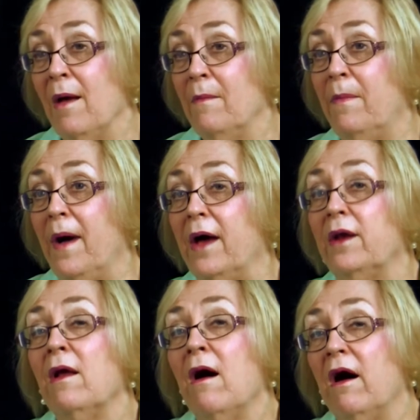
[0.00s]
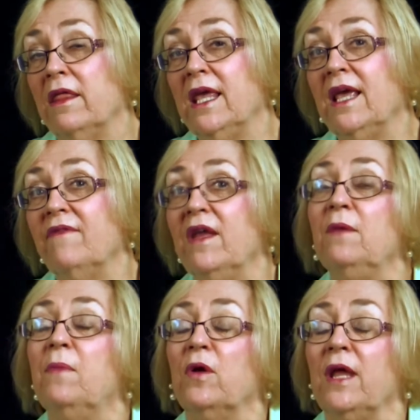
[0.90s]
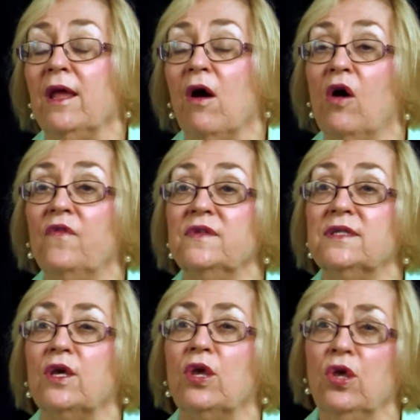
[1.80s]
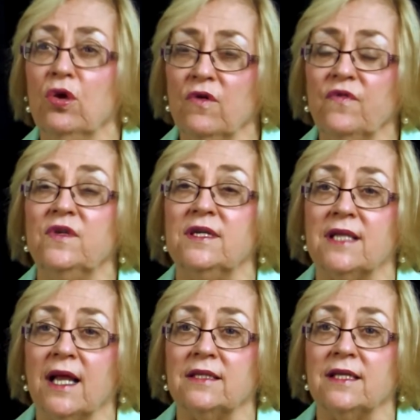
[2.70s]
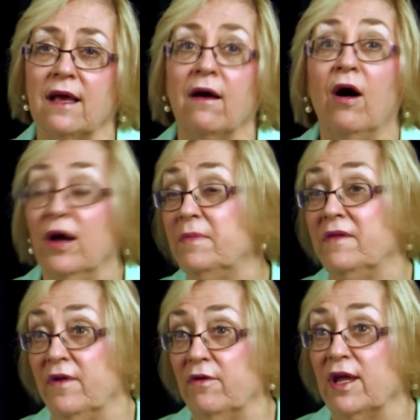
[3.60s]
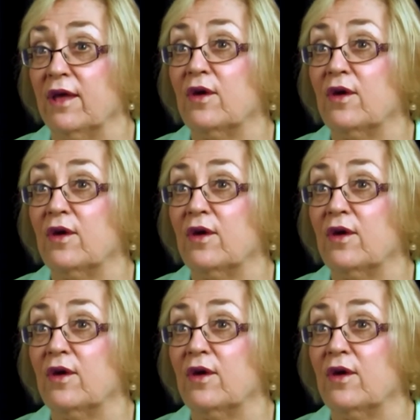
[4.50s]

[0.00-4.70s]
But I think if anybody offers a cure for dyslexia, I'd be very